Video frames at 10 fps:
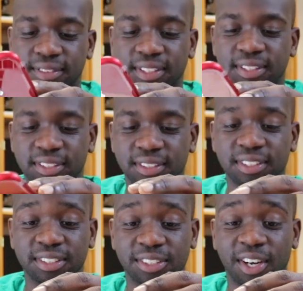this
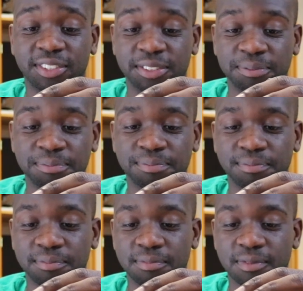is awesome.
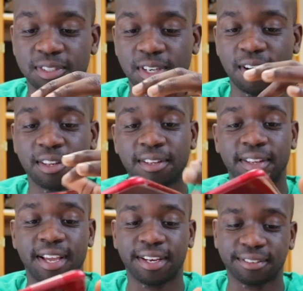So other
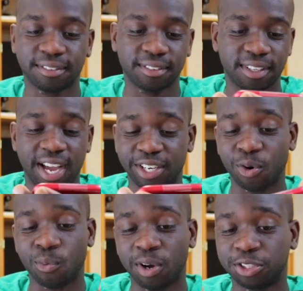than that, I
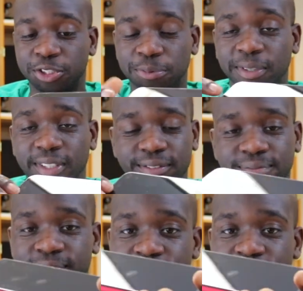don't want to, but